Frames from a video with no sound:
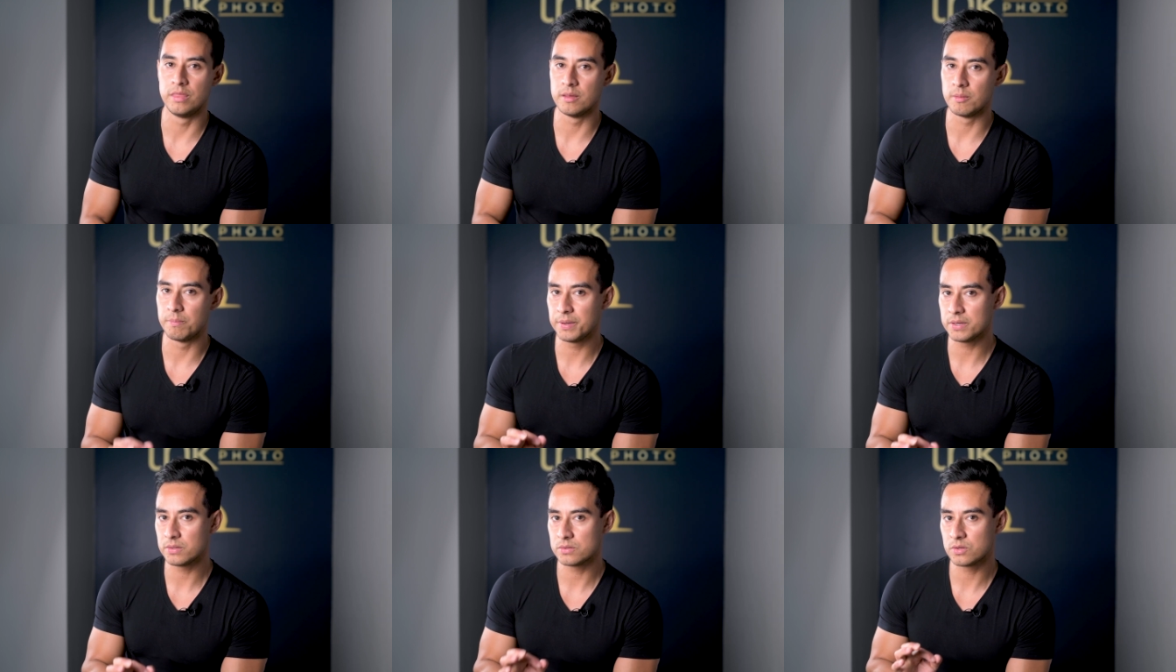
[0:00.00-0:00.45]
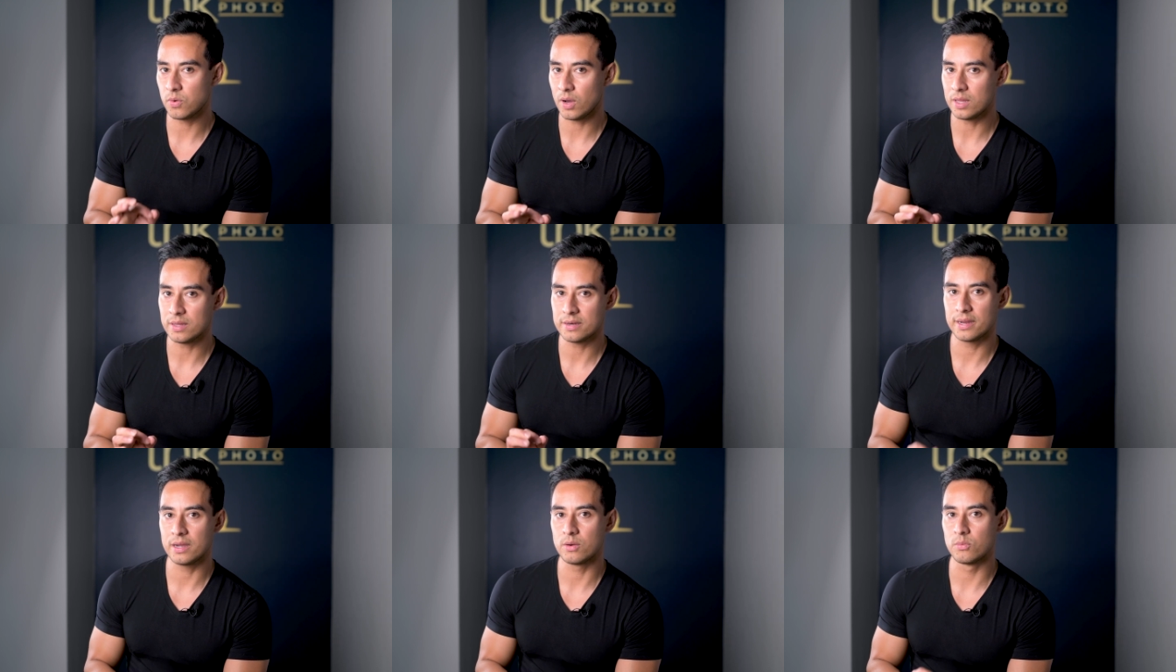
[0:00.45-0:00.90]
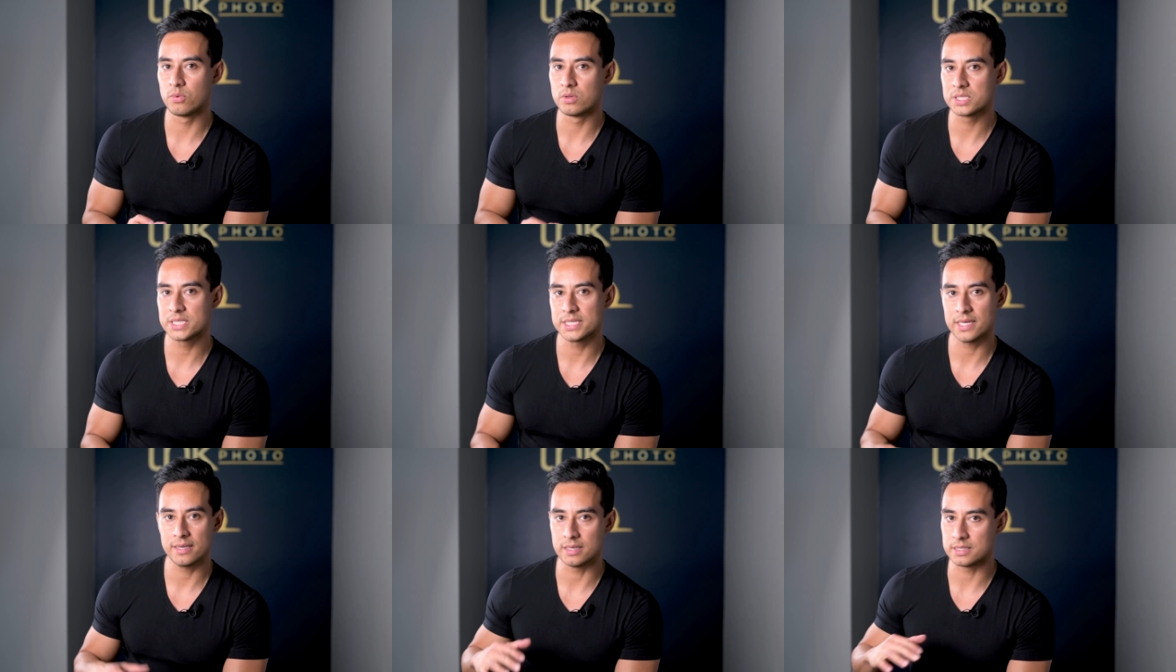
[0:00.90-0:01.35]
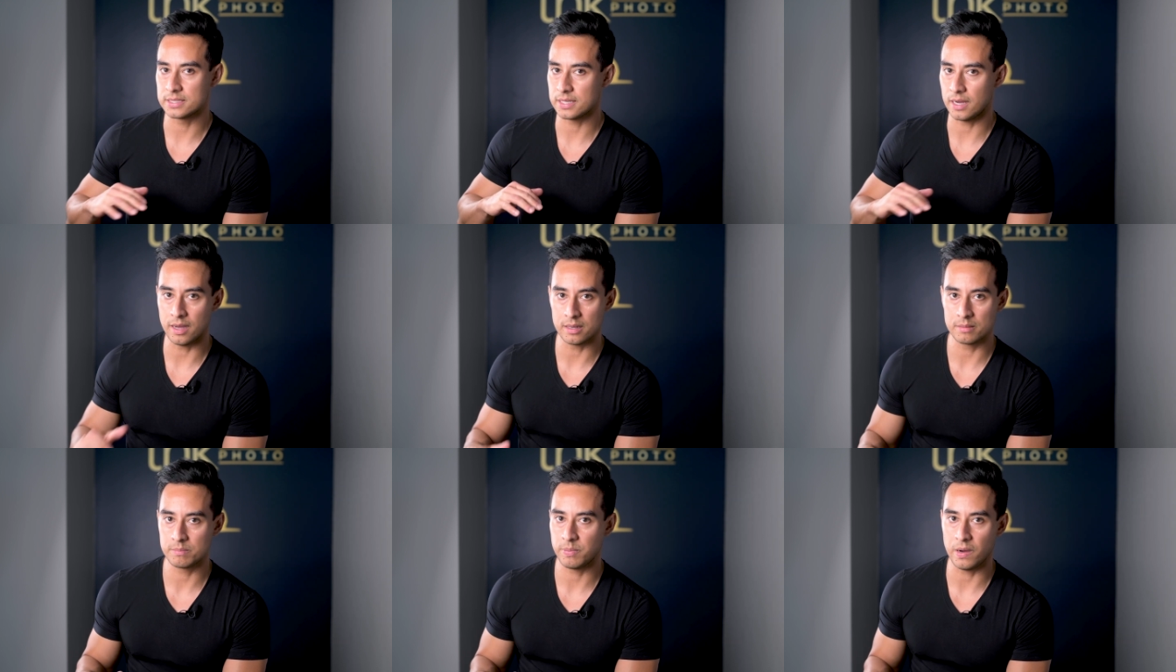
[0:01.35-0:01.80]
The build quality, I will say, is
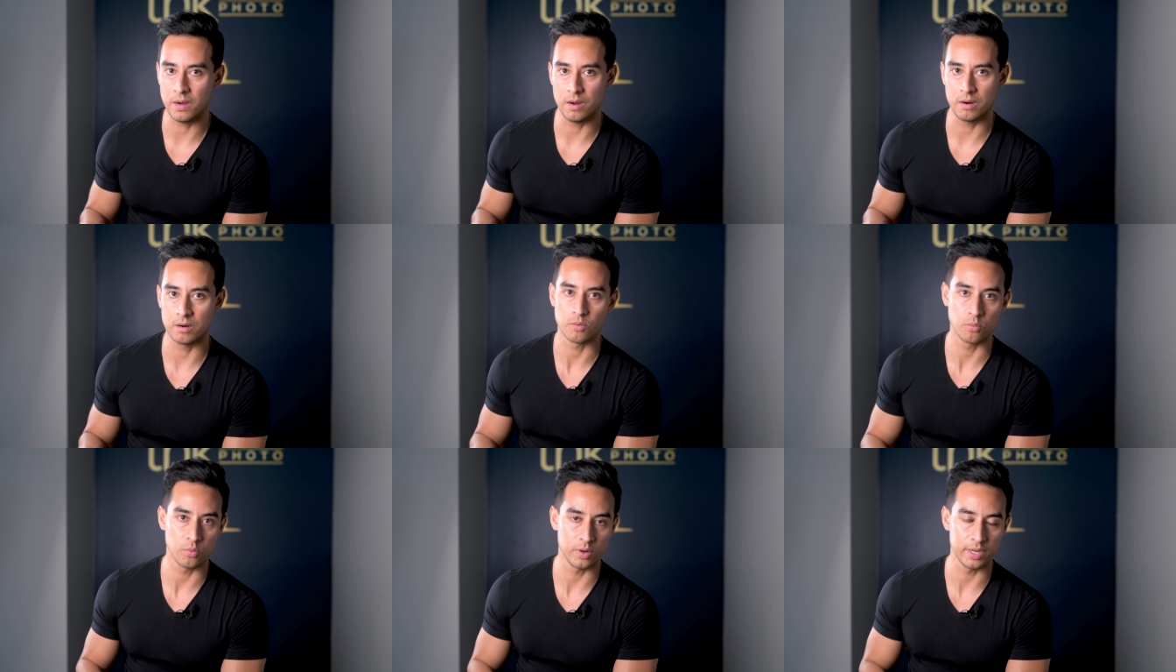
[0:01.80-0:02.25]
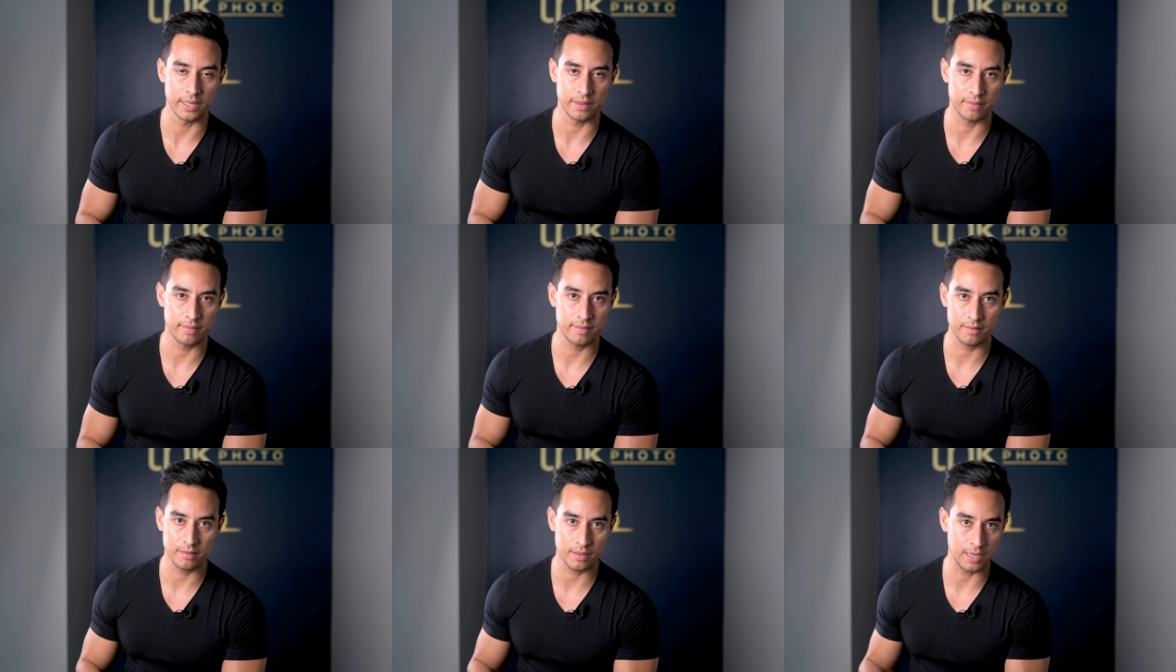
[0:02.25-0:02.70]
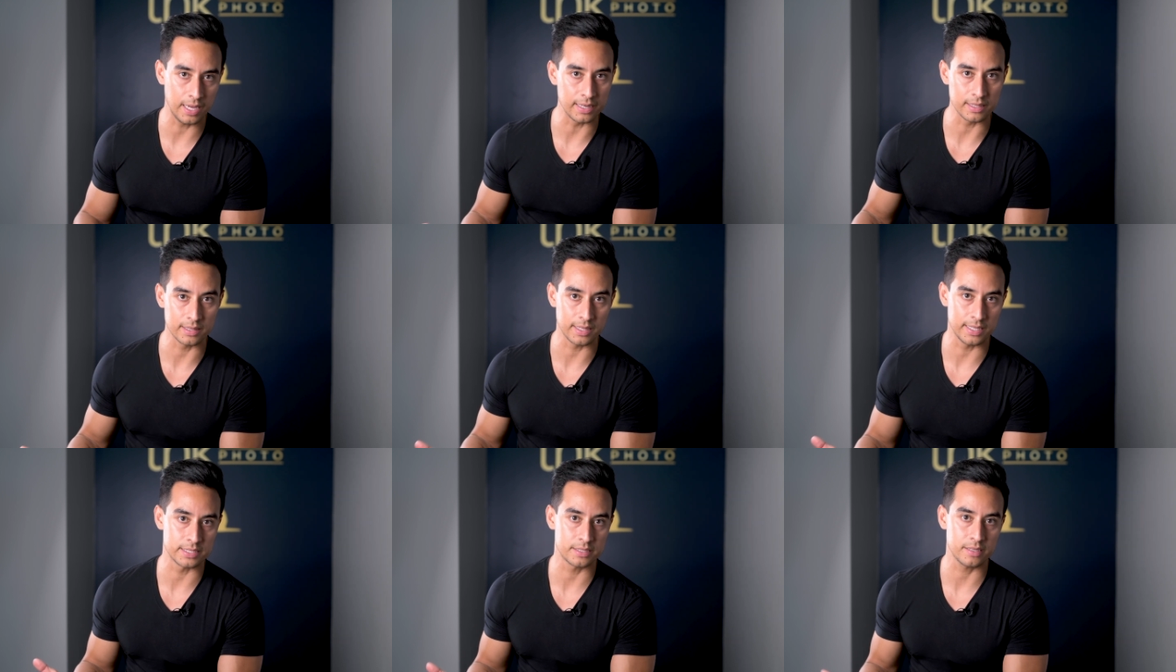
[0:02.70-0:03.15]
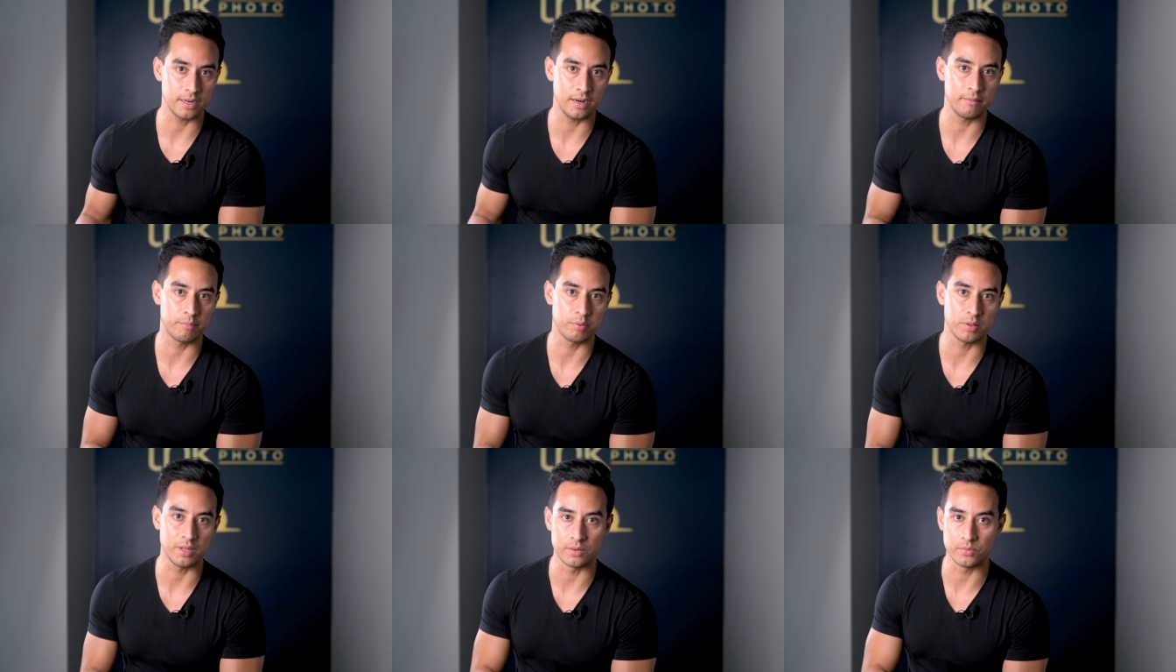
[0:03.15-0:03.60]
on par with any lens that
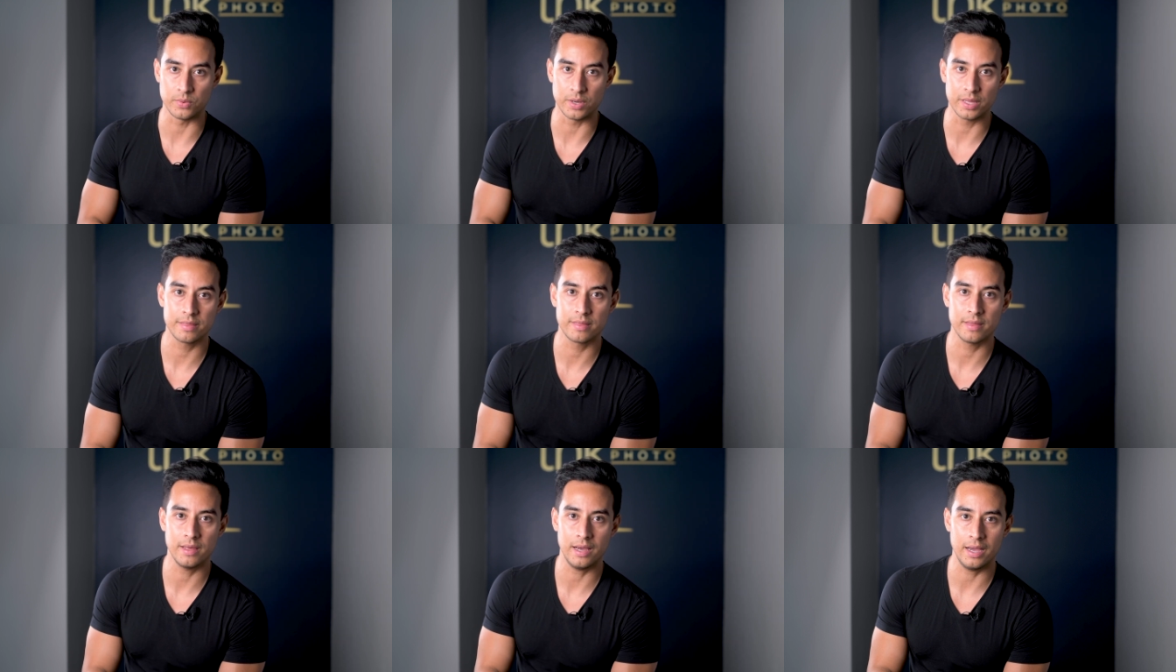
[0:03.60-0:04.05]
I've played with.